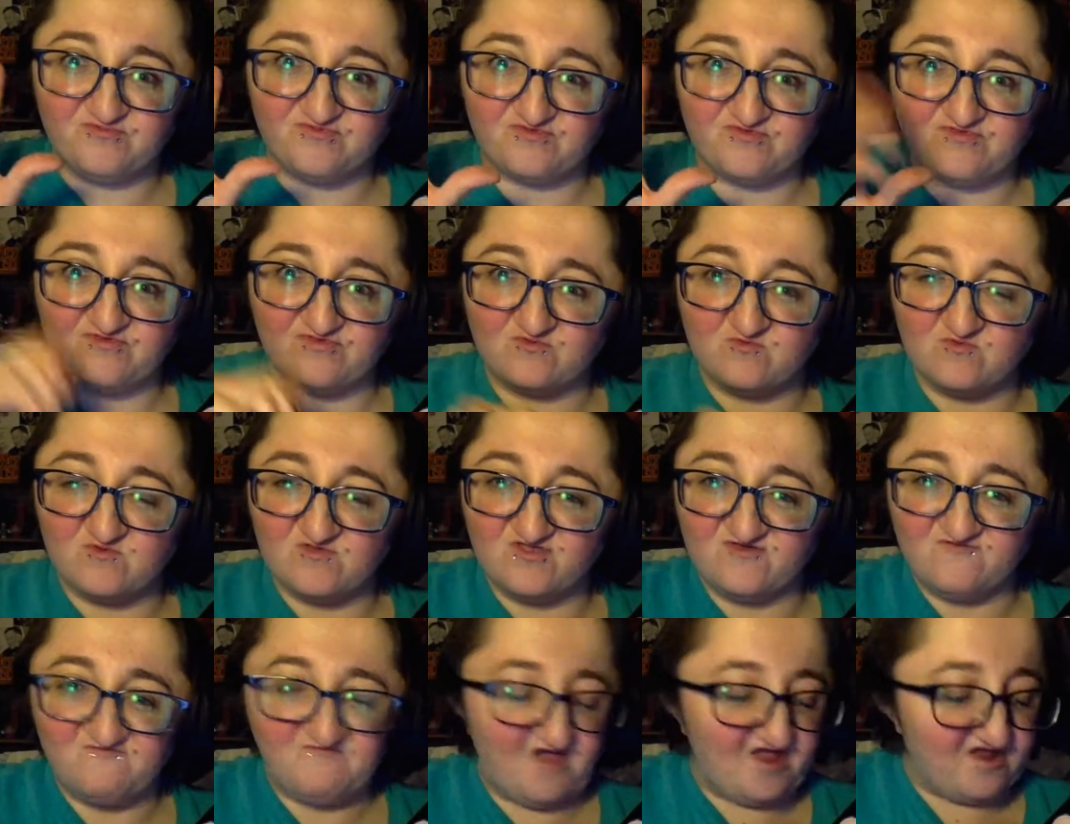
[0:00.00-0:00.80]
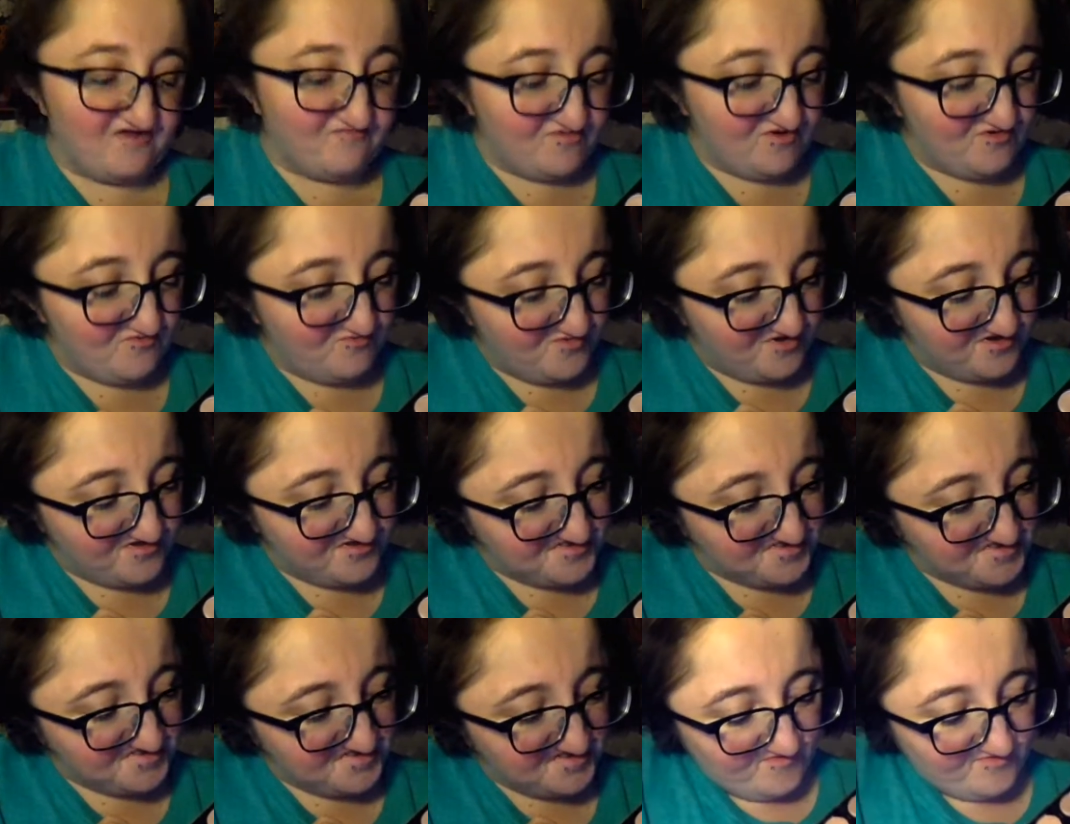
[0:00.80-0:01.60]
to the really vibrant
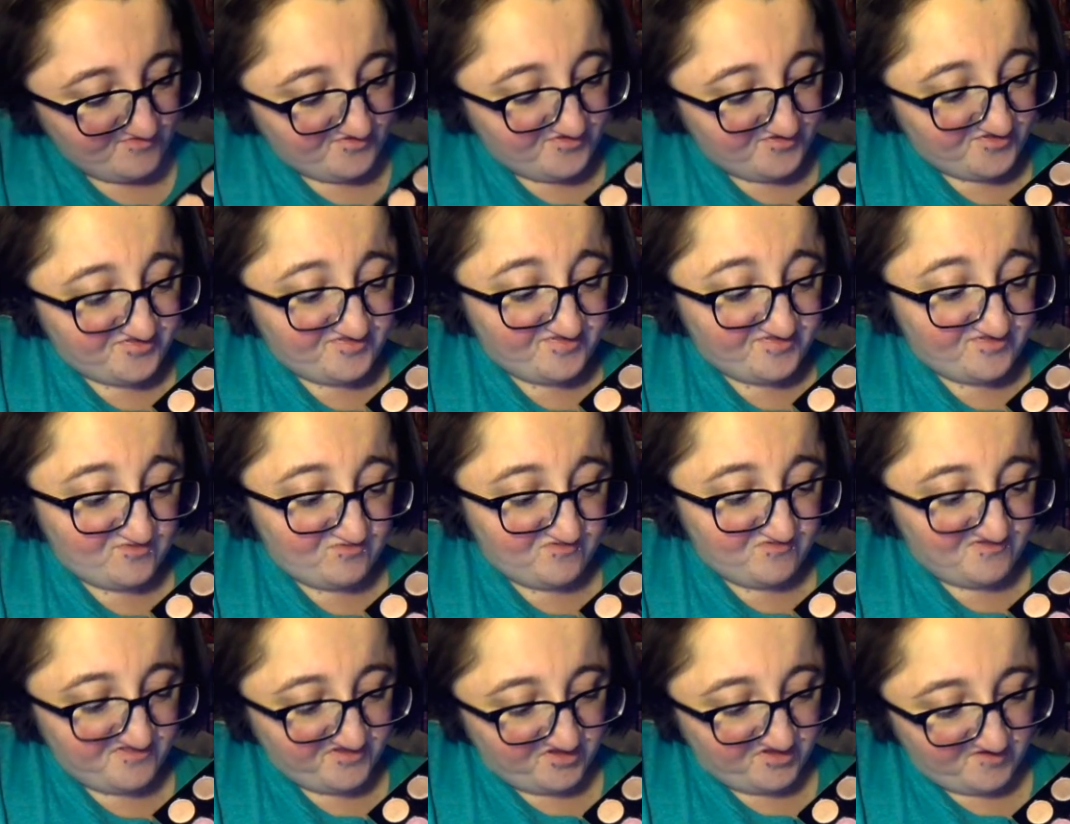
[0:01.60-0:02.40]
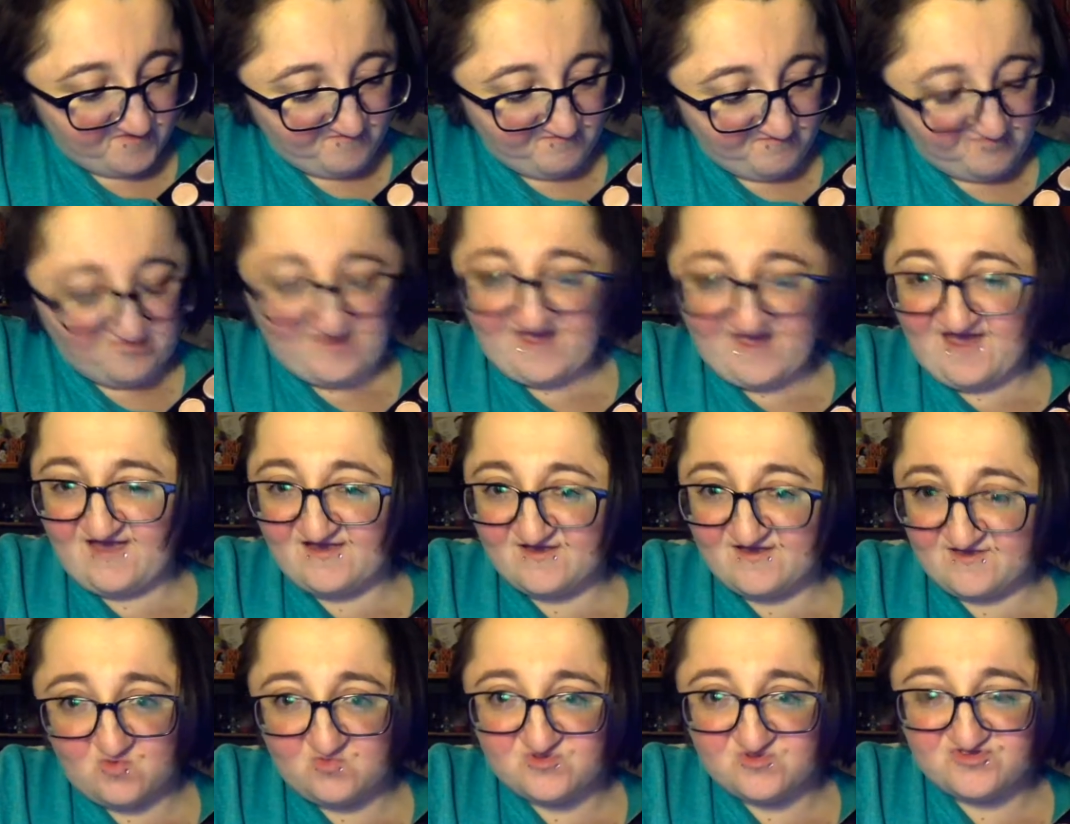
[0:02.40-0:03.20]
ones. This is a really good
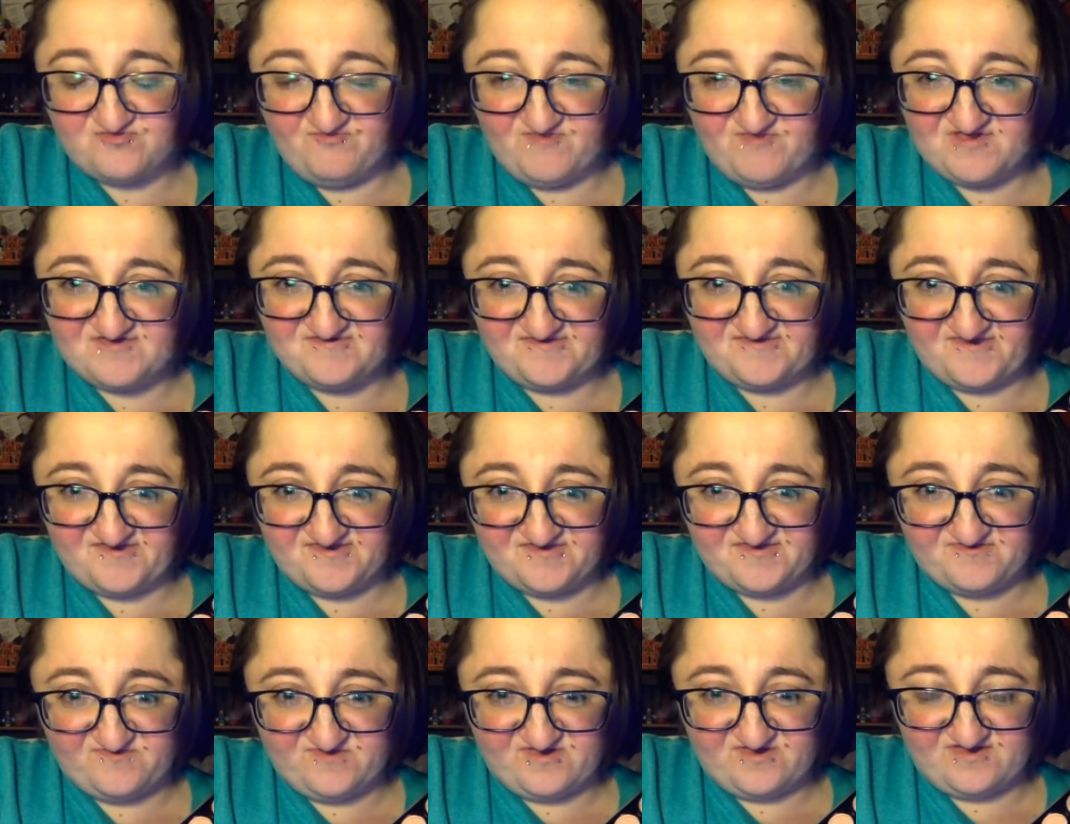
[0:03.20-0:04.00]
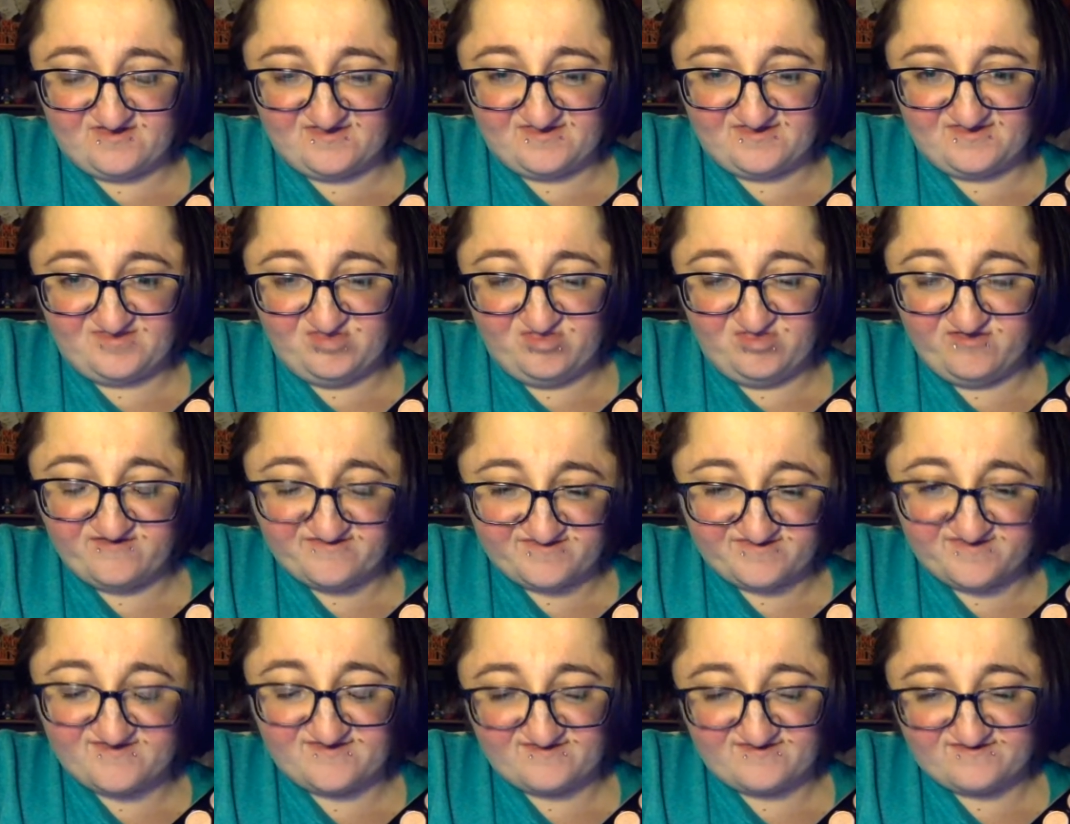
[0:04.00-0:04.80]
black, which makes sense because
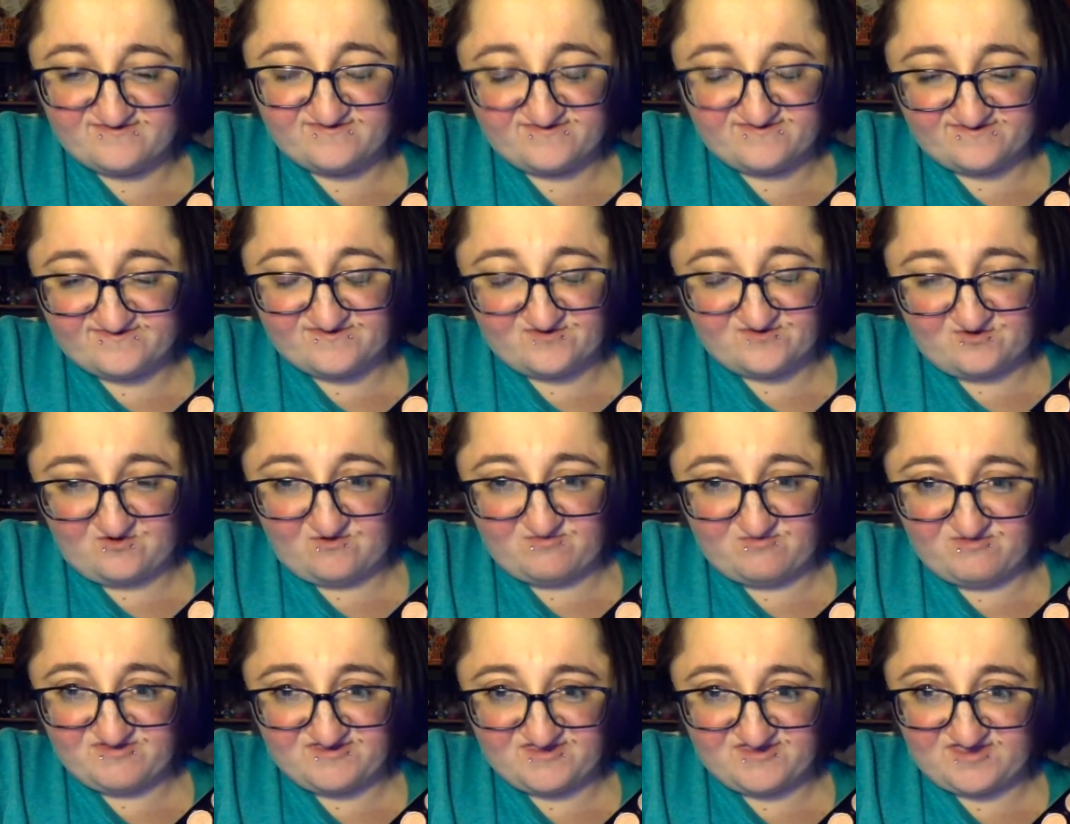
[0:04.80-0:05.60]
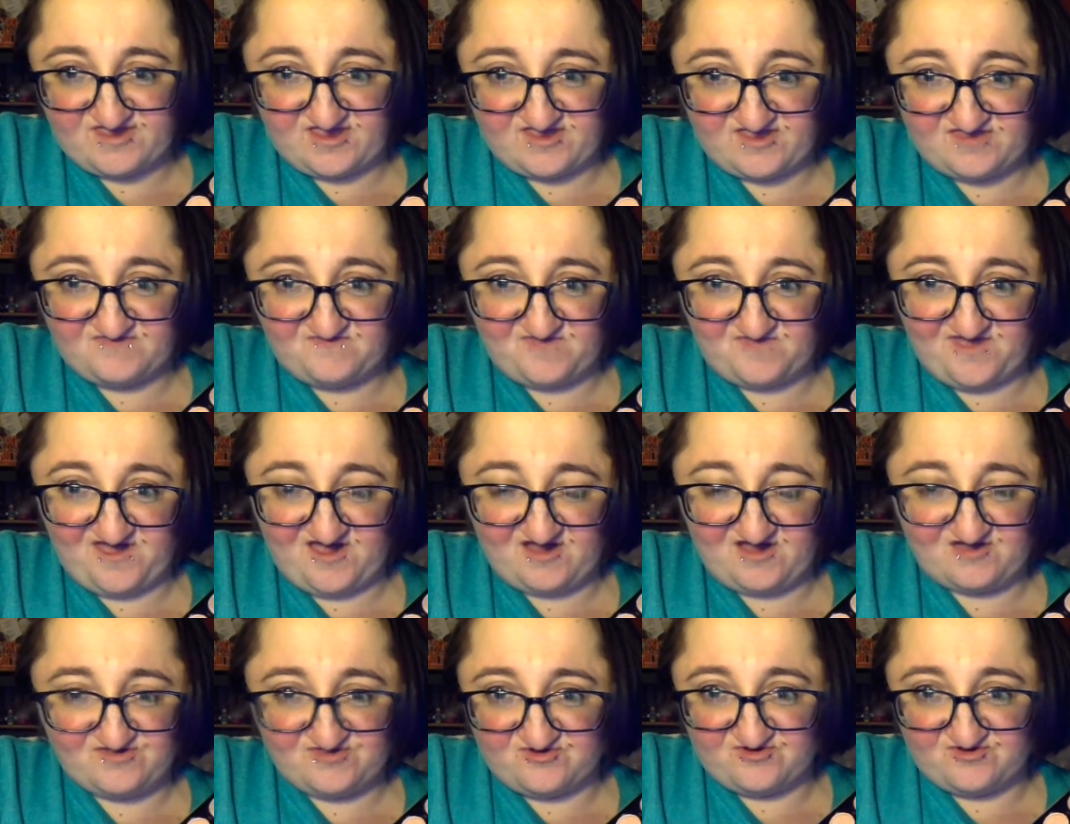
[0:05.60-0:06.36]
this is Urban Decay's black.